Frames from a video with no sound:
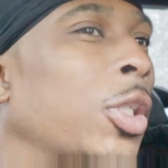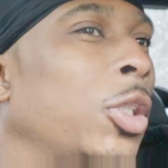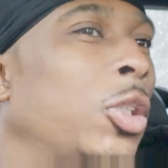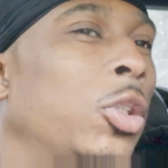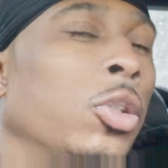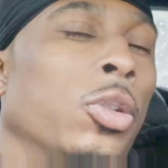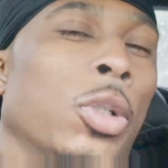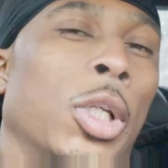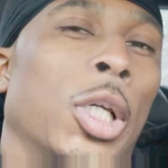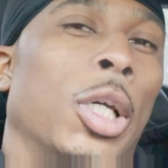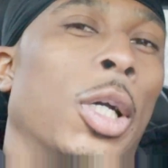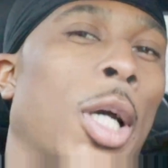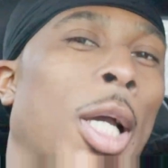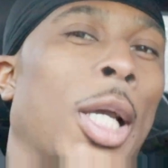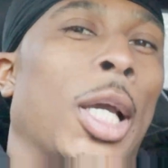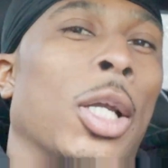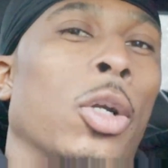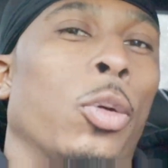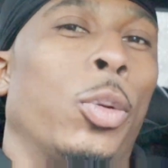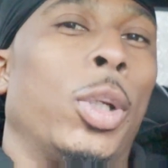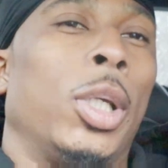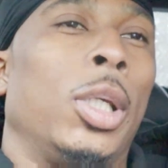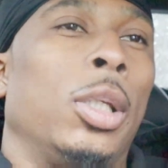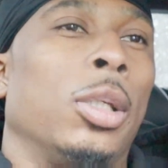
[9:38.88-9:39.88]
So now I
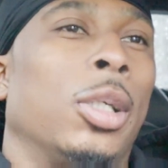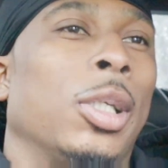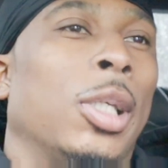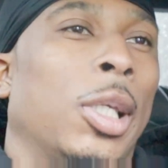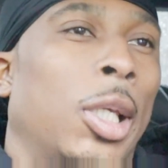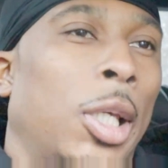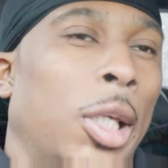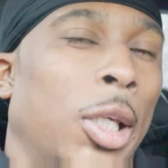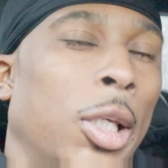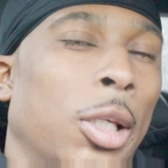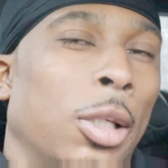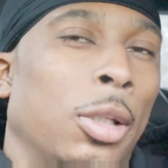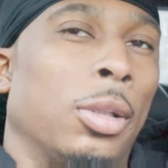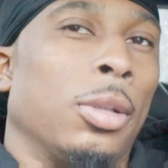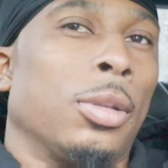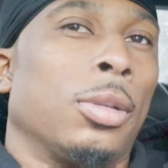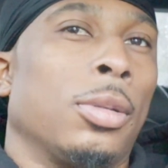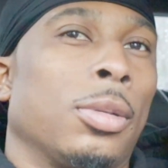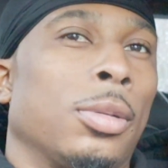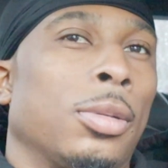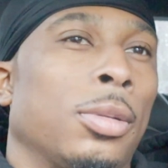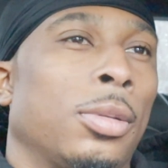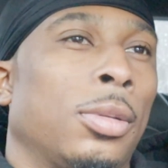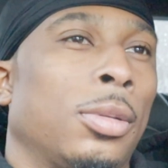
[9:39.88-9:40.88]
gotta wait again
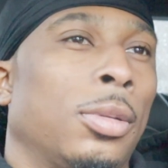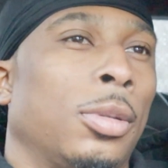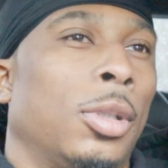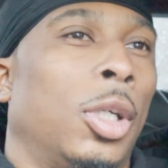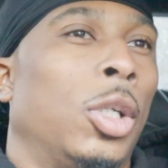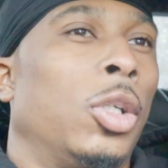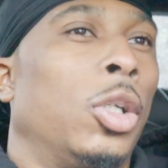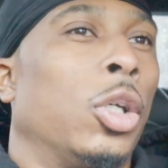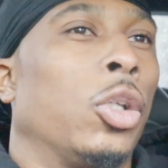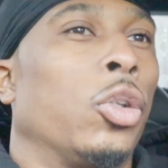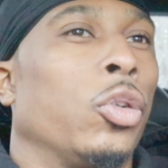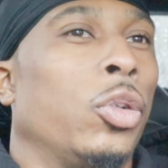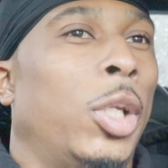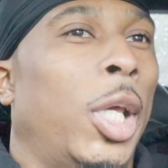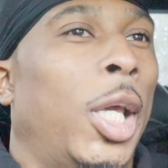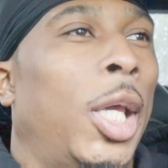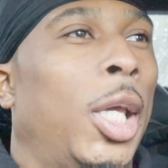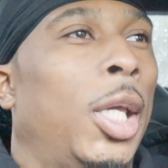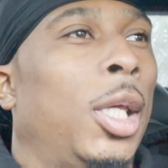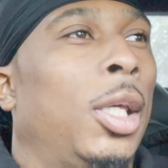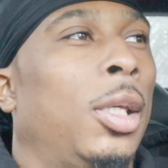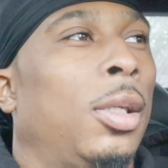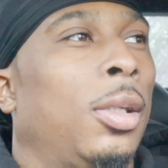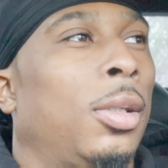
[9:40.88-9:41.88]
another
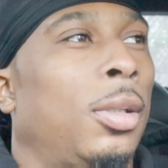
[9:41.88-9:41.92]
day.